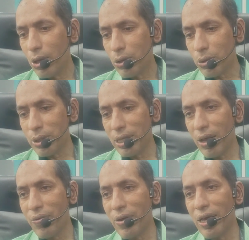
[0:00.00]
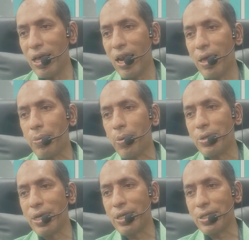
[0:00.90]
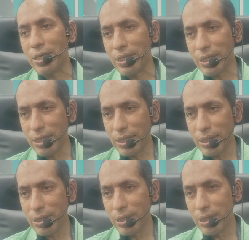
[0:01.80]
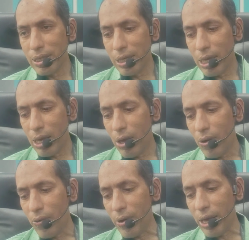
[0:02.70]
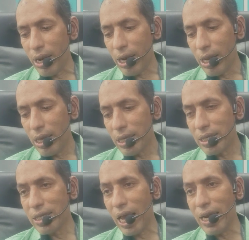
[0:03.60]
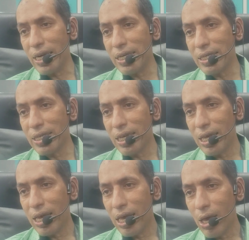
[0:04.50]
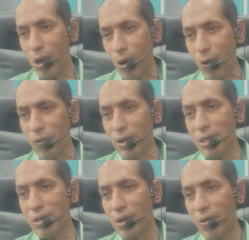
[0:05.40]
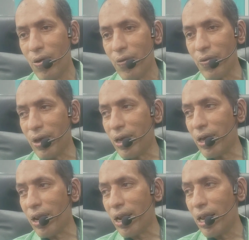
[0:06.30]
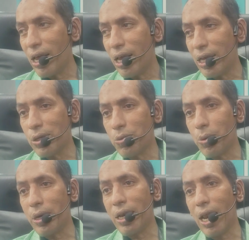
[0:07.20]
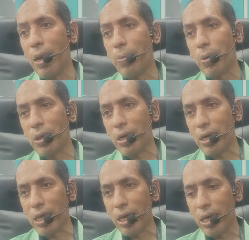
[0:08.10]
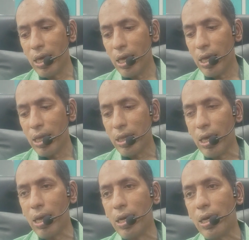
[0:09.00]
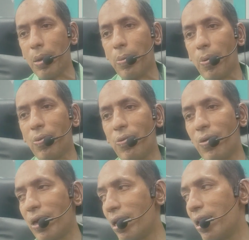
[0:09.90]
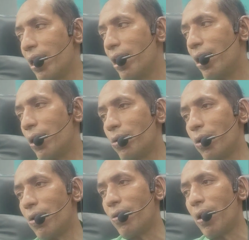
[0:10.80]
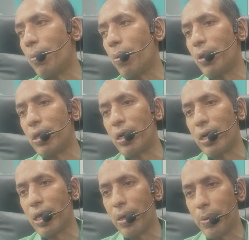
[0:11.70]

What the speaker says: So these are finger-like projections where sides of this finger is 29 upon 30. The tip of the finger is only 1 upon 30.